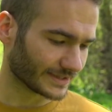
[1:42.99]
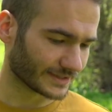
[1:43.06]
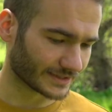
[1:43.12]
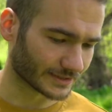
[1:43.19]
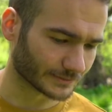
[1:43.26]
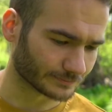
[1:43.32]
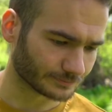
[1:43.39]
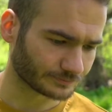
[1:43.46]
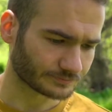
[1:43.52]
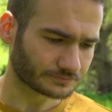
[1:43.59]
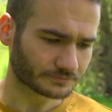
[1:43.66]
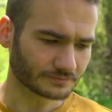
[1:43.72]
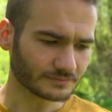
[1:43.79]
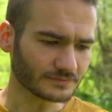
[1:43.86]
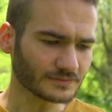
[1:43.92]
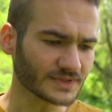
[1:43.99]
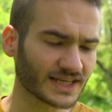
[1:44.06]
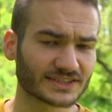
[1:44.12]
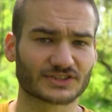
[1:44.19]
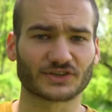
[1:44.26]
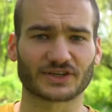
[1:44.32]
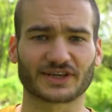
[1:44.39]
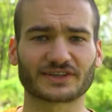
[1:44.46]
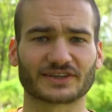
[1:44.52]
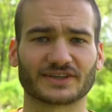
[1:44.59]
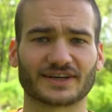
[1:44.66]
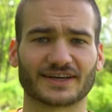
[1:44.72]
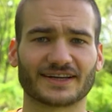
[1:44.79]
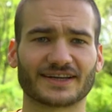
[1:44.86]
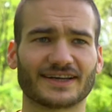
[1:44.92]
And so the other
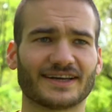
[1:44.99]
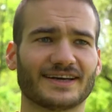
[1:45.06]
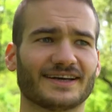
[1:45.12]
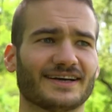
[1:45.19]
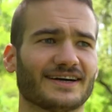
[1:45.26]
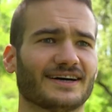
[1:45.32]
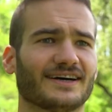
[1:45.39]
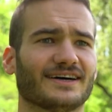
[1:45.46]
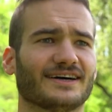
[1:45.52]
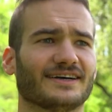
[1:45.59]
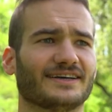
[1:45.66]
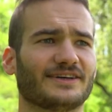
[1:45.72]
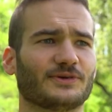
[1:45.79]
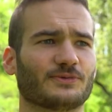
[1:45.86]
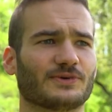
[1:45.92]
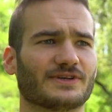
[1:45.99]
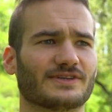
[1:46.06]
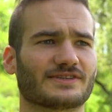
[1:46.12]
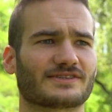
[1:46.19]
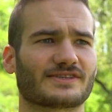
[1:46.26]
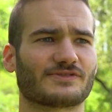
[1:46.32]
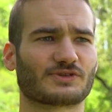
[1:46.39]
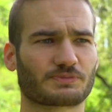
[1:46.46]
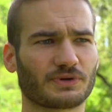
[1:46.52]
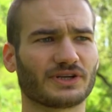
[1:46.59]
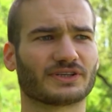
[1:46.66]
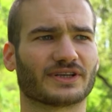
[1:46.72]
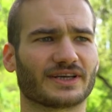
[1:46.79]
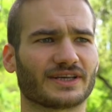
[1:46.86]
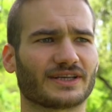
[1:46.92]
night, it was
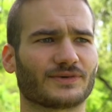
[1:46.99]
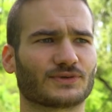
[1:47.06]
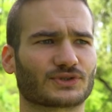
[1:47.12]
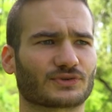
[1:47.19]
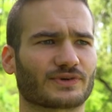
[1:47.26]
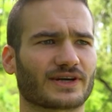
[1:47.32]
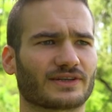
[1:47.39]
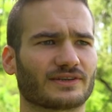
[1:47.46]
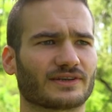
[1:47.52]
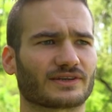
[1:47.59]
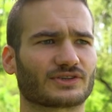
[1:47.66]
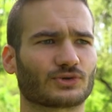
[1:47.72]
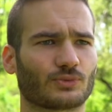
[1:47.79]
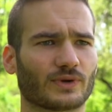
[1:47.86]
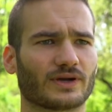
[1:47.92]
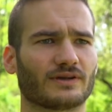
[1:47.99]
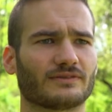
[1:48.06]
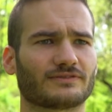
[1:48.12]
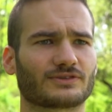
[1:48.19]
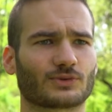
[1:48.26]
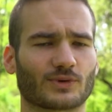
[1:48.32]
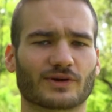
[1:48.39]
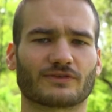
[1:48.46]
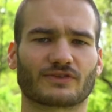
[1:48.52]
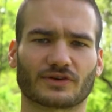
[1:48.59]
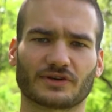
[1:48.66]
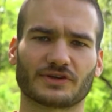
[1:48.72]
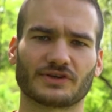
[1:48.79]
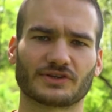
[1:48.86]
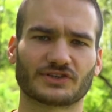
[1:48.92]
pretty late. It was around like
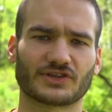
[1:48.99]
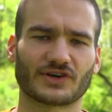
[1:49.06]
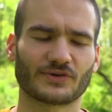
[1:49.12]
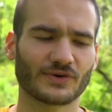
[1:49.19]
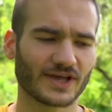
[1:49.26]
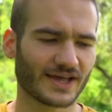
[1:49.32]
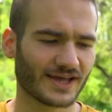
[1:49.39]
12:30 or so.